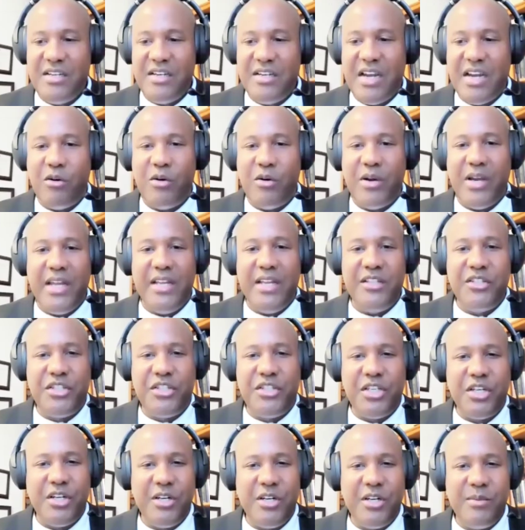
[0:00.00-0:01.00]
Now, in
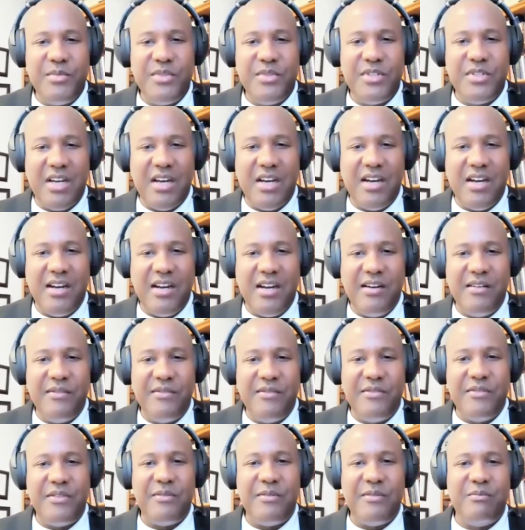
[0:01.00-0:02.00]
terms
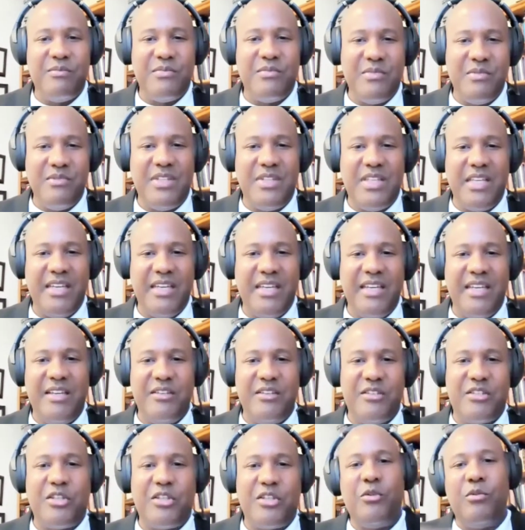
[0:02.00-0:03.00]
of
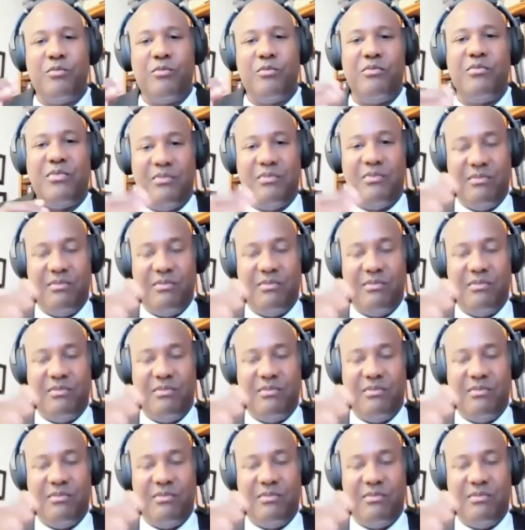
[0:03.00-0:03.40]
the so